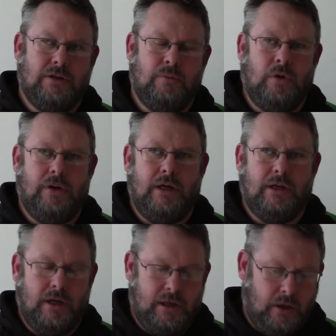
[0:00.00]
on what they
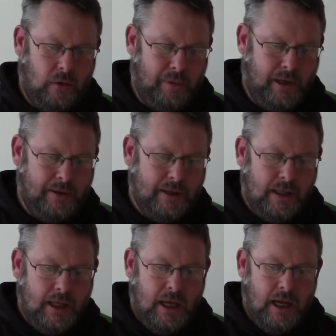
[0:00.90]
are in a little bit.
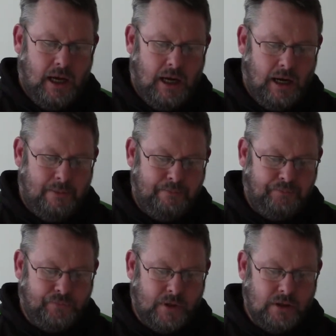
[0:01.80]

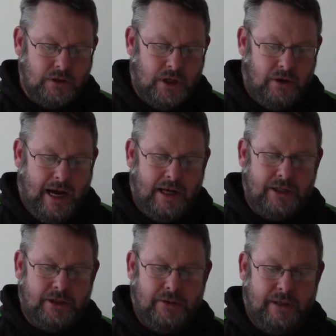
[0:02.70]
So how do
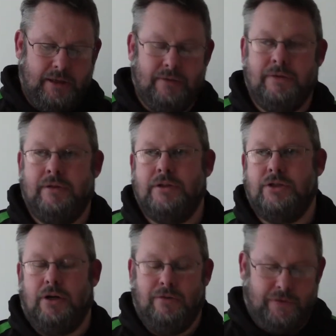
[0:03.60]
you do it?
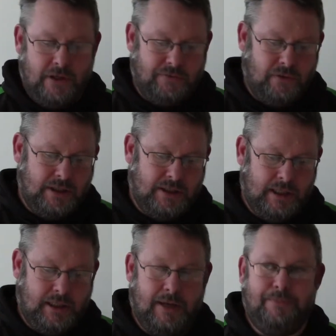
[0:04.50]
So first of all, I
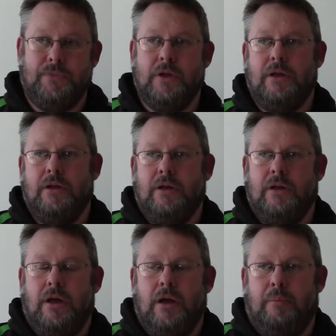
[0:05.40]
said
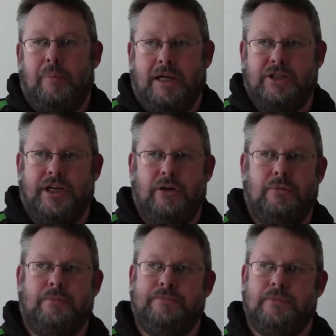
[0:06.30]
pick a skill.
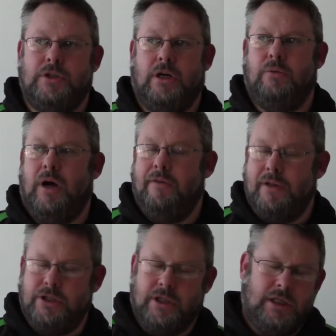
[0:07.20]
So whatever
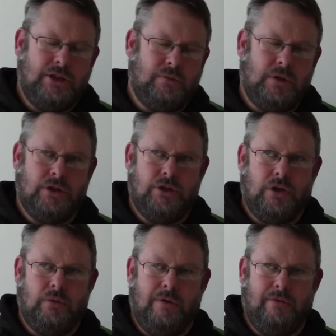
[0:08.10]
the skill is you want to
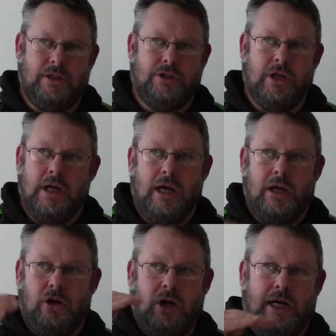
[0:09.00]
do, whether it's
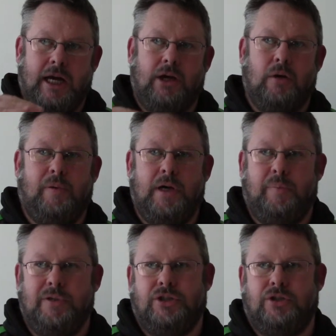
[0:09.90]
looking at your body
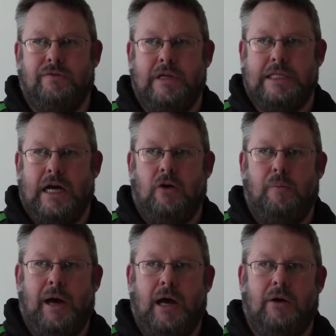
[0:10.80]
position for Tower
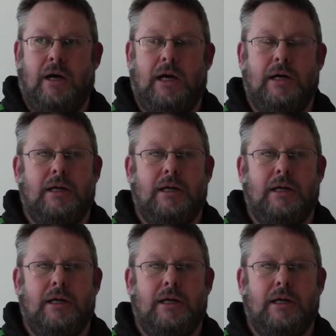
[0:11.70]
of Power,